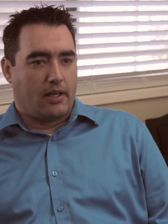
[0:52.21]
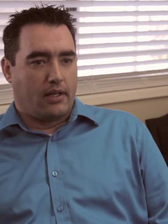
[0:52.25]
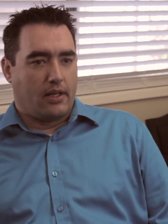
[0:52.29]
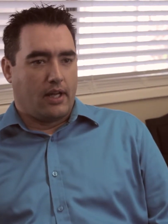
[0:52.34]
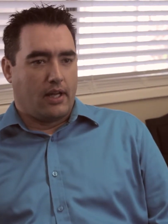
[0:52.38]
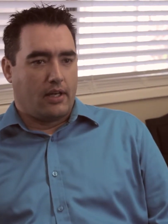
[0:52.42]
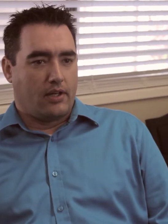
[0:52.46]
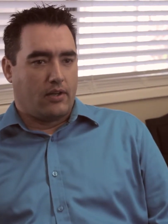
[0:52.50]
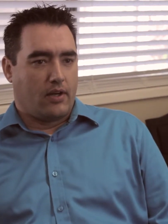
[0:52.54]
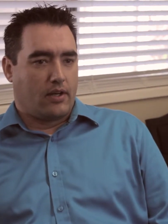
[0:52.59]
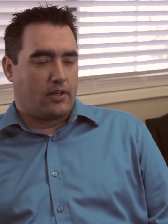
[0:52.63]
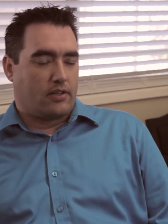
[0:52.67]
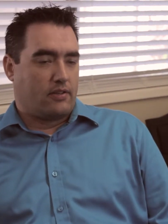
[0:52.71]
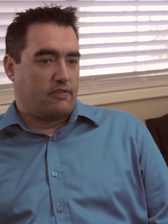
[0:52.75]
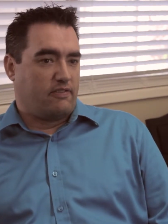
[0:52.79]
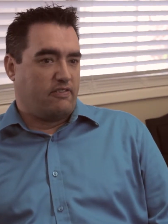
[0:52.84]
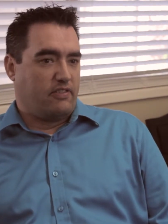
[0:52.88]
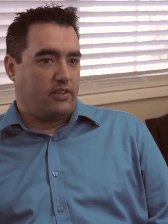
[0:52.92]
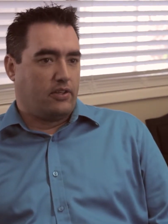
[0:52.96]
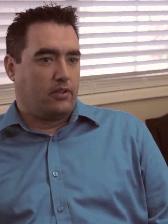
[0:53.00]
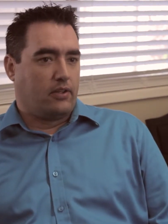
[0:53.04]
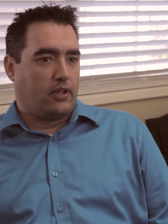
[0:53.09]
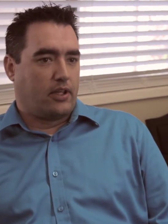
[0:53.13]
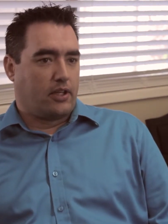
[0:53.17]
it and you actually
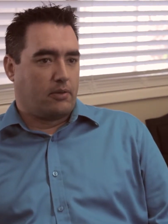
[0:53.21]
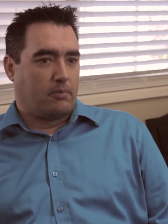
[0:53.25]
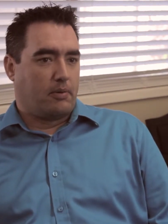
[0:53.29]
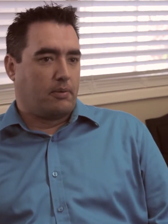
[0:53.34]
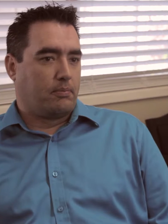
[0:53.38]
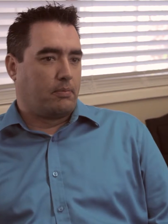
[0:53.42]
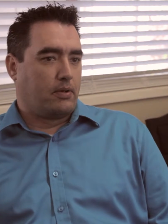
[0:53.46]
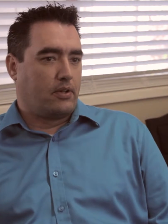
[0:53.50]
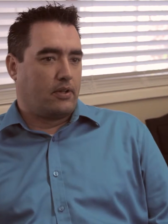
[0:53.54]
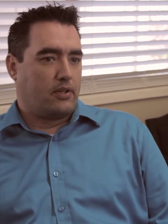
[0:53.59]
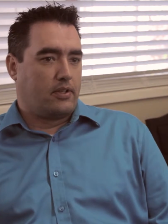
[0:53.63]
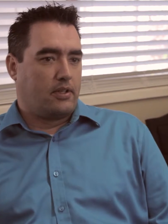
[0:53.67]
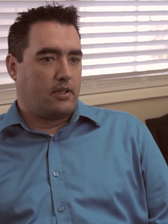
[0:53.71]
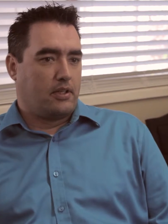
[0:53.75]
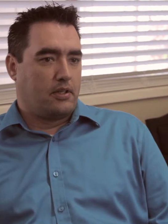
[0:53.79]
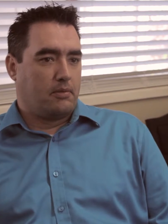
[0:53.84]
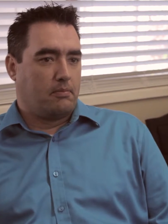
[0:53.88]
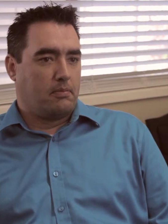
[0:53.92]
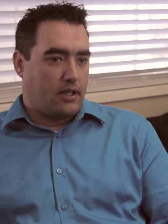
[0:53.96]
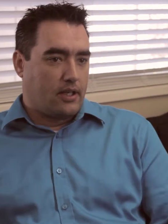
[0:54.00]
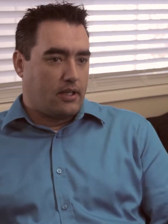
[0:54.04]
feel like a member of the team.